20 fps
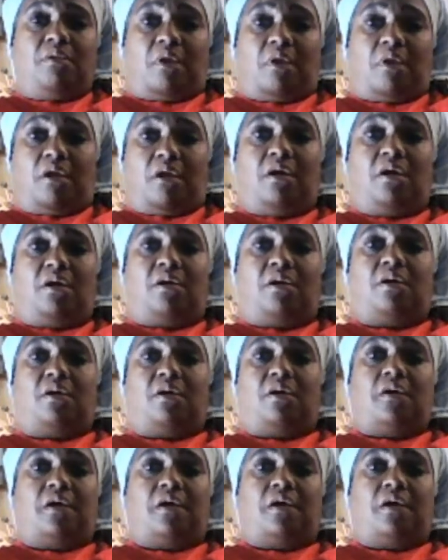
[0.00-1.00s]

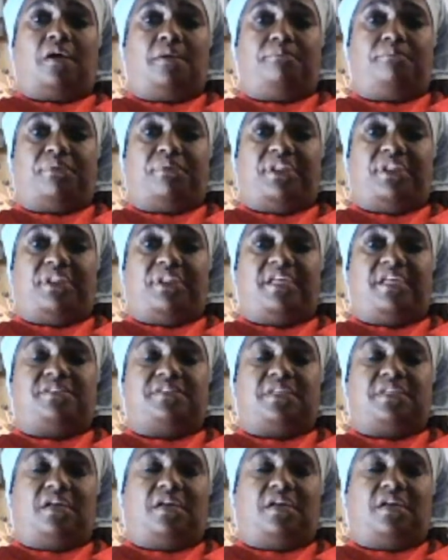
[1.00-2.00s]
her blessed
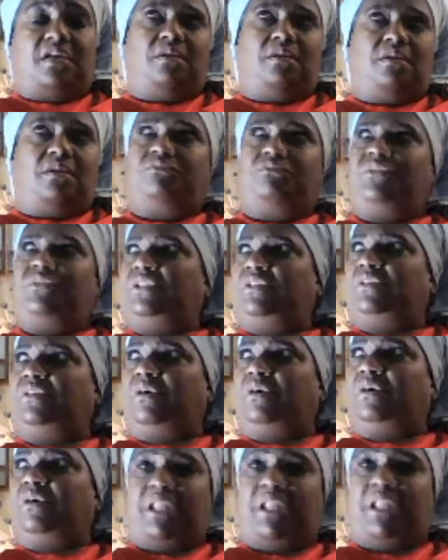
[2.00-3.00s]
what
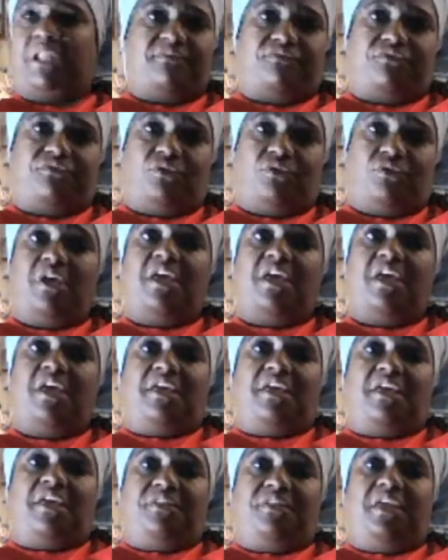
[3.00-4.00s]
platform, it
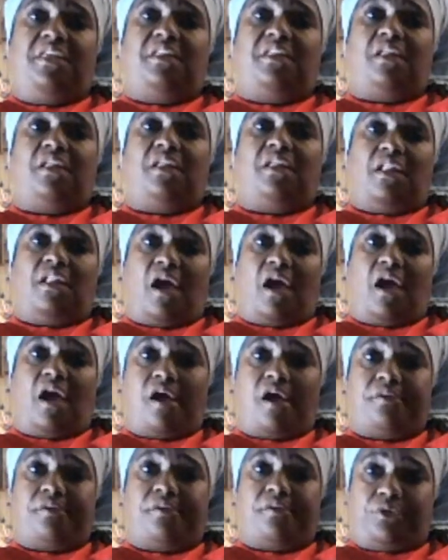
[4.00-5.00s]
need a lot
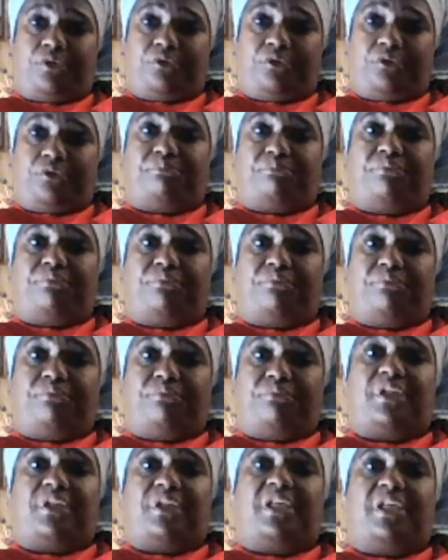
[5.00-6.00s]
of work. Blessed
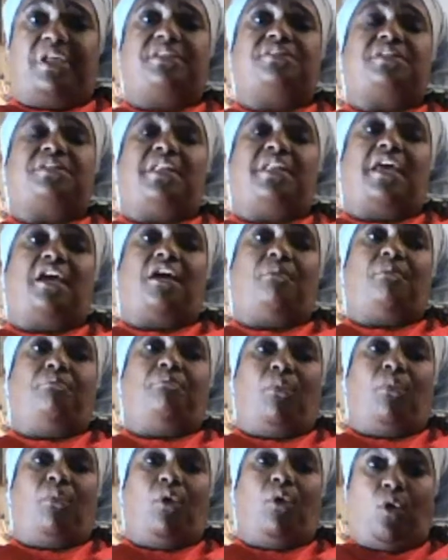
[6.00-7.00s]
can have
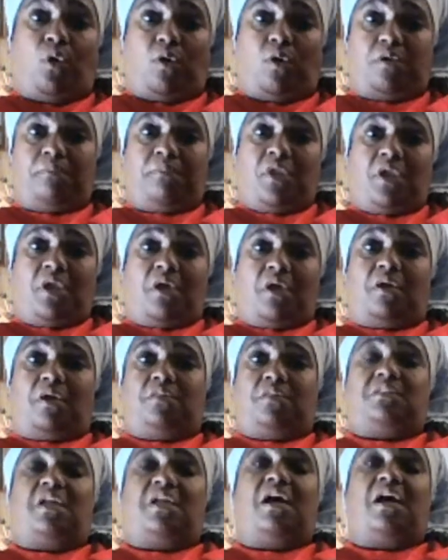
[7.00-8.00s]
more, a
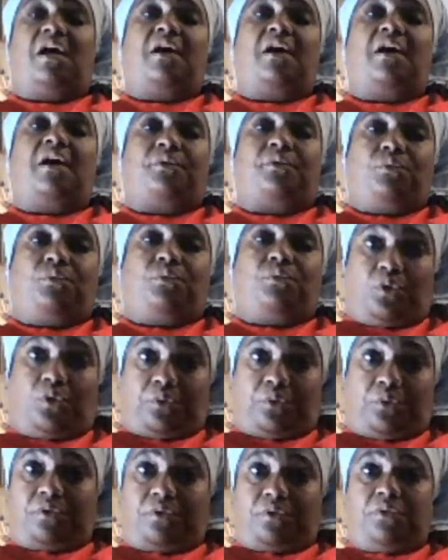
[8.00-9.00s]
lot of work.